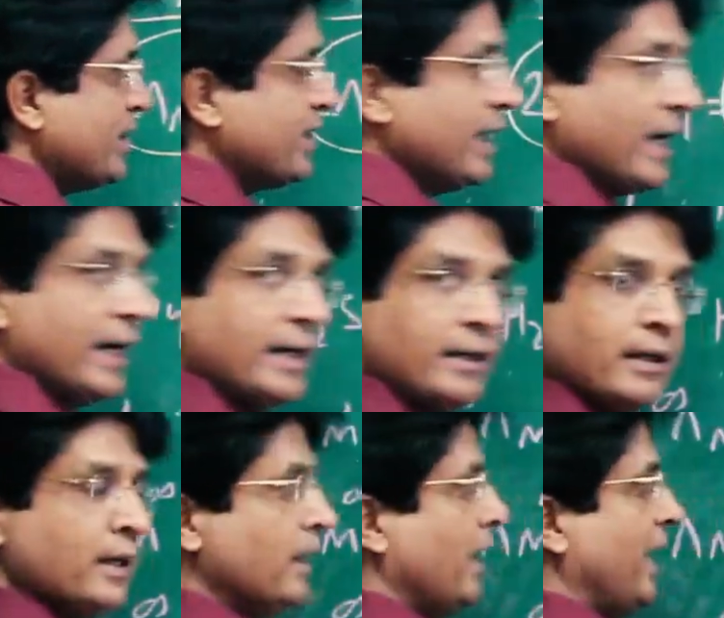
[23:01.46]
Cl ion.
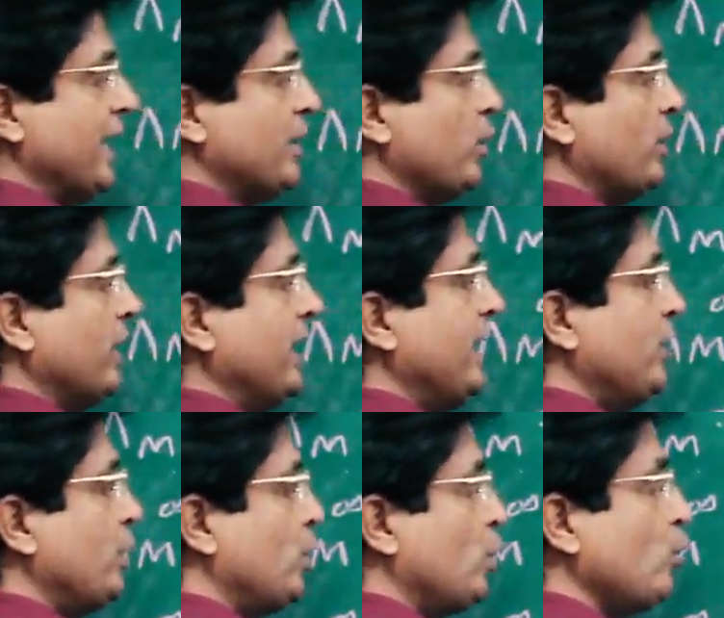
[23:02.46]
I should
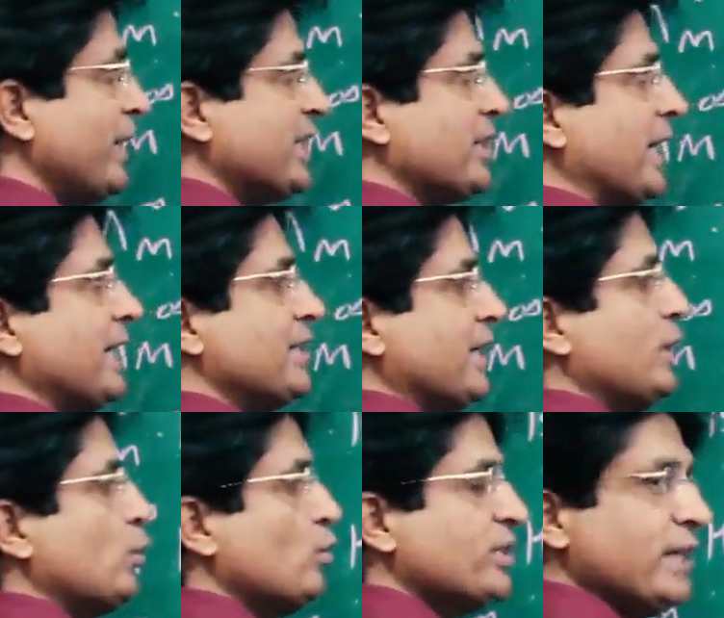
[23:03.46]
delete 2 H ions
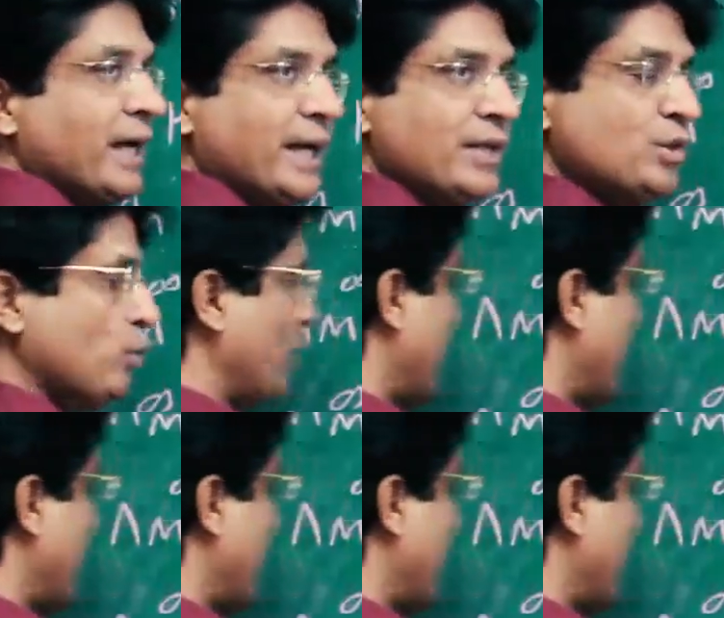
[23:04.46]
and 2 Cl ions. So what